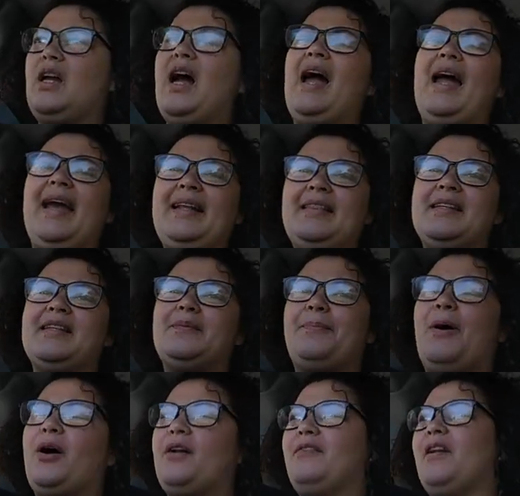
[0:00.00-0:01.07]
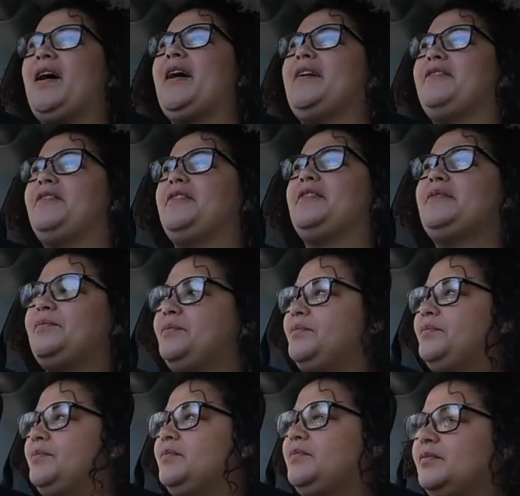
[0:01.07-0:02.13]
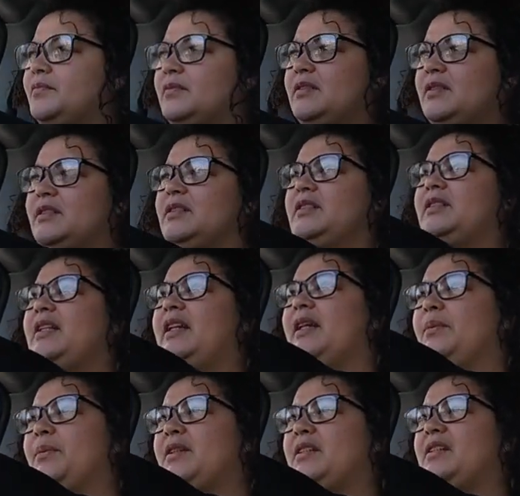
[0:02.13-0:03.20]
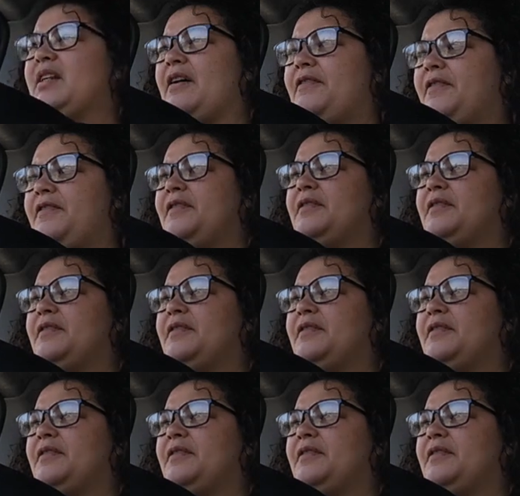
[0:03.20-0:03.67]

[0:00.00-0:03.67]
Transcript: I hate this part of life, dealing with stuff.